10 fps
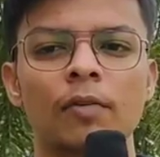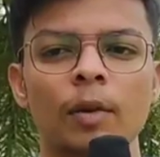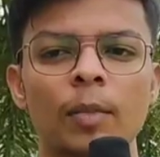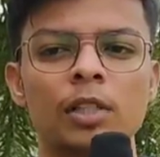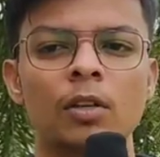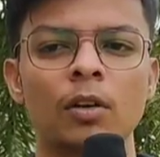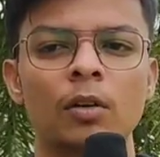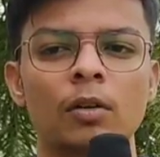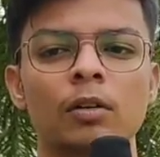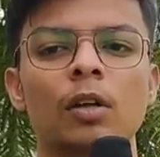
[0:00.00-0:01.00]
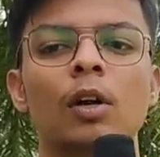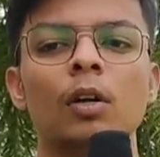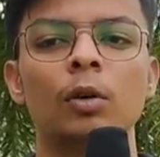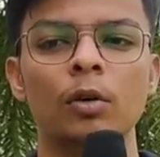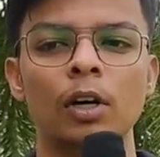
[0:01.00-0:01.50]
Females
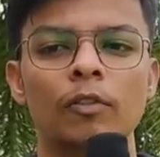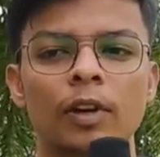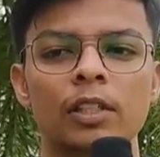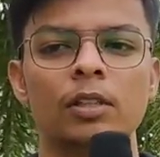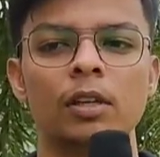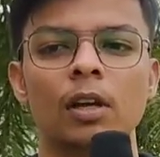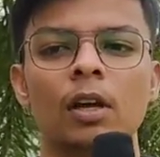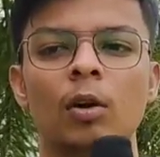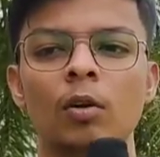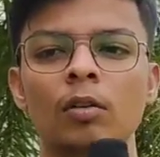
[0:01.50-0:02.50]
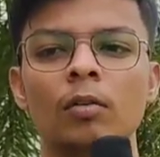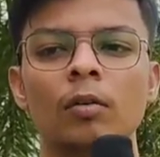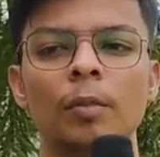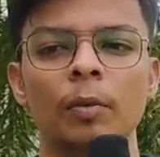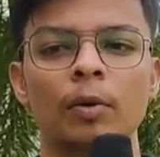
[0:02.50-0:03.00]
do not face unknown
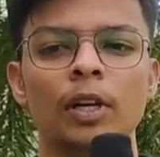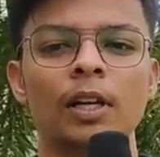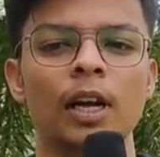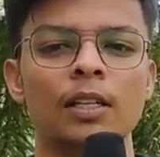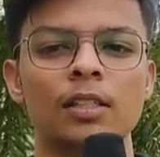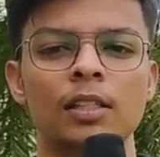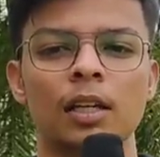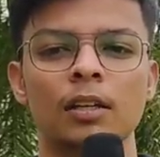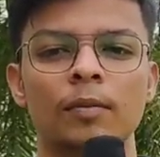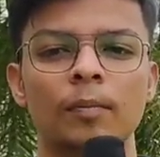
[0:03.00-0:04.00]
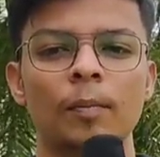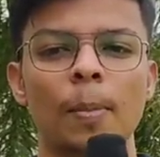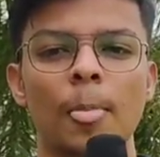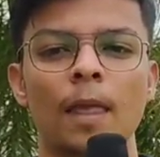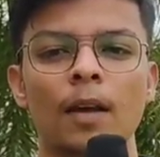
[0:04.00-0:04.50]
people in Rajasthan.
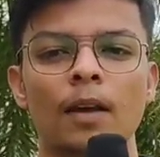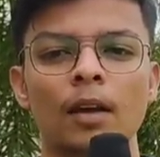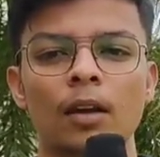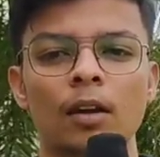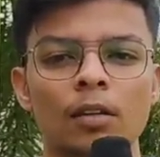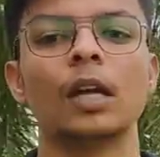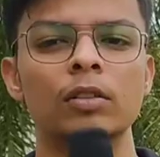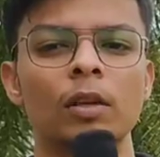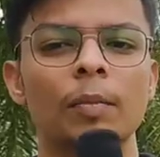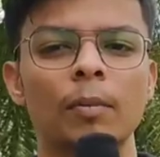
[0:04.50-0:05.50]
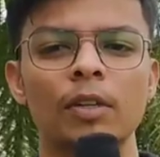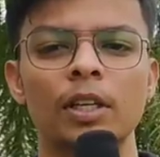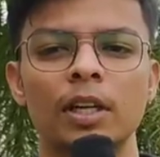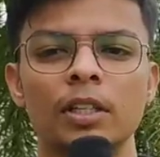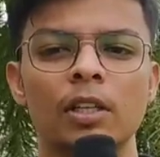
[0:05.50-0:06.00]
About some famous
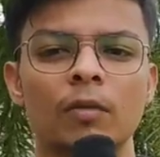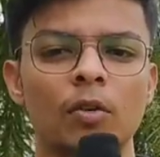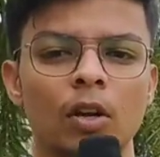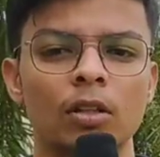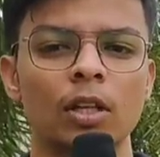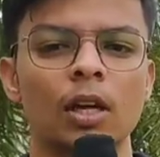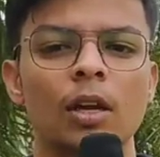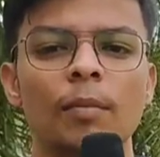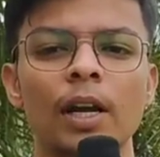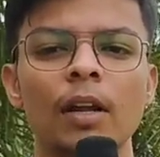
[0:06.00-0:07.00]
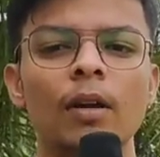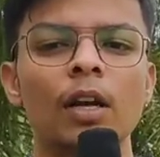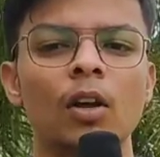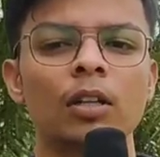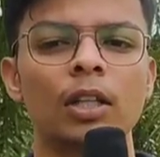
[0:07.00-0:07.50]
literature of North. Medieval
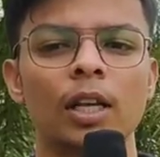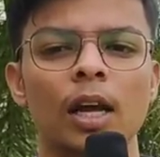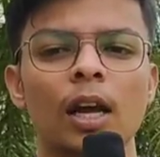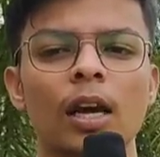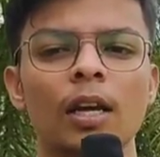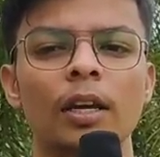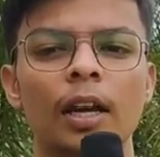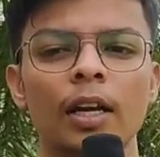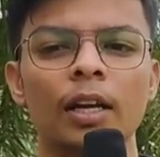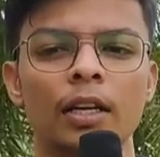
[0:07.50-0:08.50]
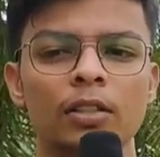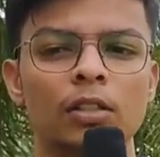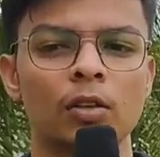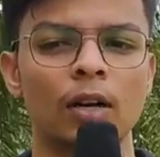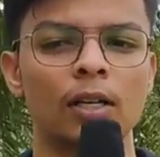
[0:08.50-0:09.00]
North India had a great literature
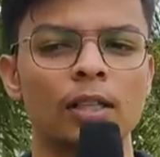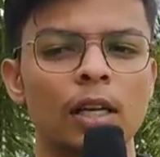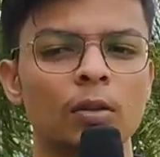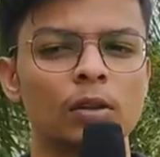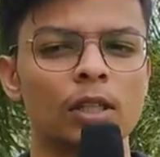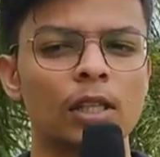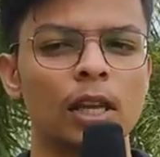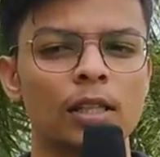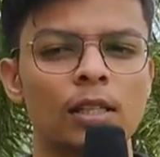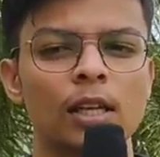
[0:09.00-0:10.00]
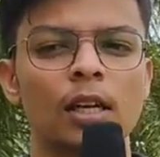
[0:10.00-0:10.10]
scholars like Tulsidas,